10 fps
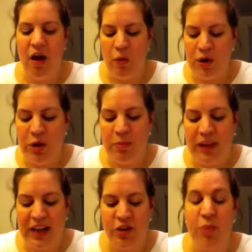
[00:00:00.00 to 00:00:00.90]
When you
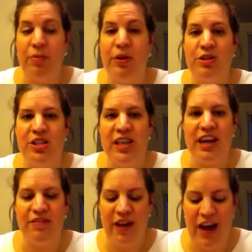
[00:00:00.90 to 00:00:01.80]
plan your approach,
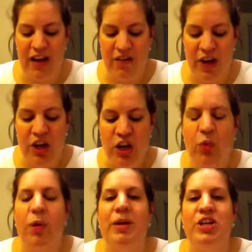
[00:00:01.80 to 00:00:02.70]
slide 5, you
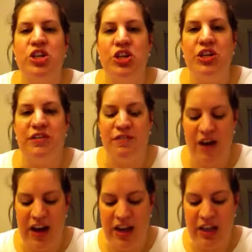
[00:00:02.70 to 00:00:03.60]
want to make sure you
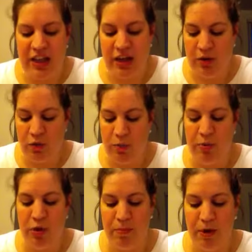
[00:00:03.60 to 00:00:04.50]
define the
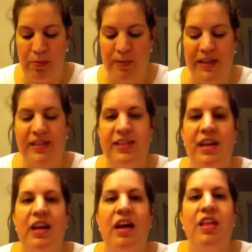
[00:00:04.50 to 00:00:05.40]
report purpose.
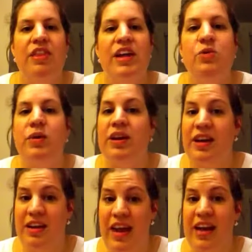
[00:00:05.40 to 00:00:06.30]
Then you want
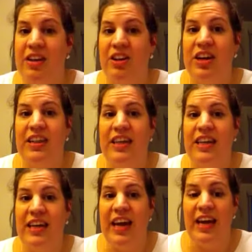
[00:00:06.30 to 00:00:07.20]
to again look at
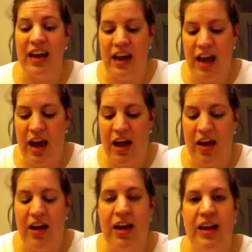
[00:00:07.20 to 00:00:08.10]
the
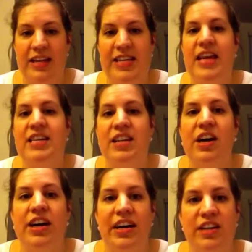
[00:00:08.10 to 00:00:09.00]
intended
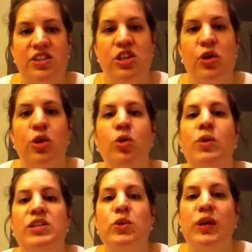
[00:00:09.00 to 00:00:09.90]
audience. So who
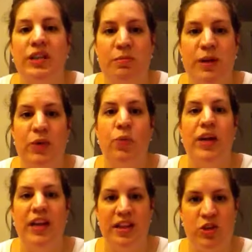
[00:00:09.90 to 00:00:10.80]
is going to be
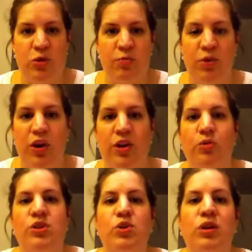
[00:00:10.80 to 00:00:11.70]
reading this report?
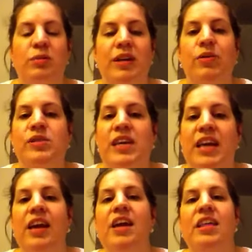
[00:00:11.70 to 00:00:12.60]
Who is going to be
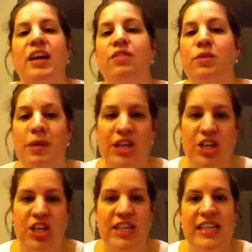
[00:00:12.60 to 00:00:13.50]
using the
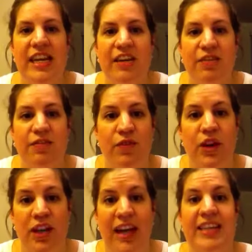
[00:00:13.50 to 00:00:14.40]
information and data
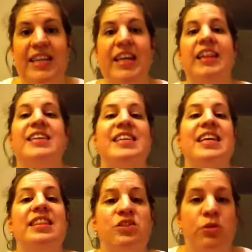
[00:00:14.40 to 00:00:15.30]
collected that's
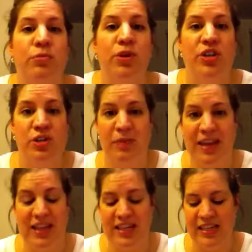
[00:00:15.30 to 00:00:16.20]
in this report to
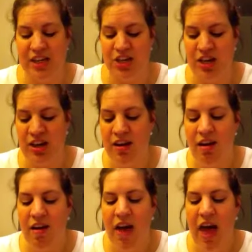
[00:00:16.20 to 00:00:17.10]
make the decision?
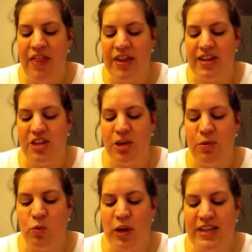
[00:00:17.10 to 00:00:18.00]
And then
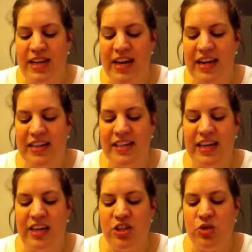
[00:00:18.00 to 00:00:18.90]
determine what data is
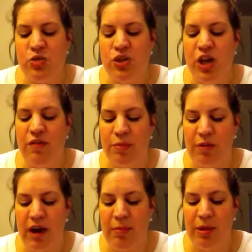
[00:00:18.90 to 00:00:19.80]
needed to solve the
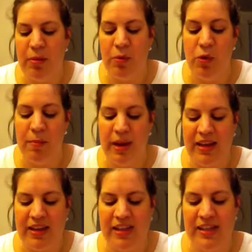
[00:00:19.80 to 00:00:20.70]
problem or
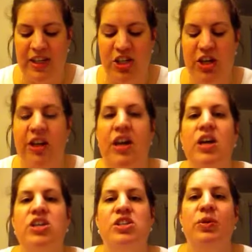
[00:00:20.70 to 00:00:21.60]
make the decision.
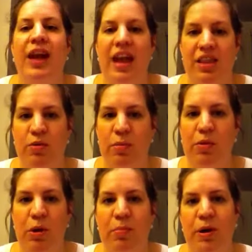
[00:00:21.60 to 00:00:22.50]
So again, the
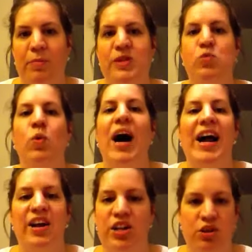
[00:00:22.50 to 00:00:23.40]
report purpose.
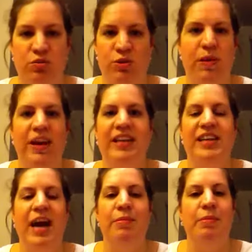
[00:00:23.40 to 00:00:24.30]
Why are you spending
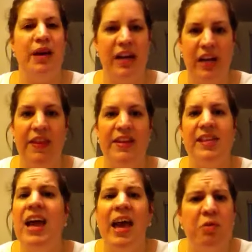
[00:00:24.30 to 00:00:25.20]
time and money on this?
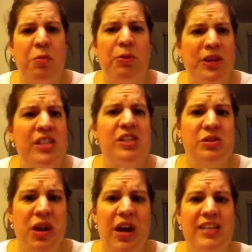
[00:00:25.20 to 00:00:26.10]
And reports do
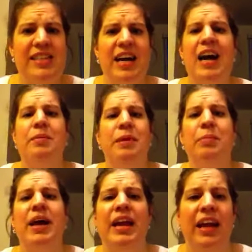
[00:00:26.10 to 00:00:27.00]
cost time and
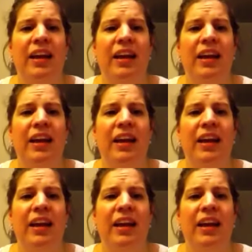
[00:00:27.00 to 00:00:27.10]
money.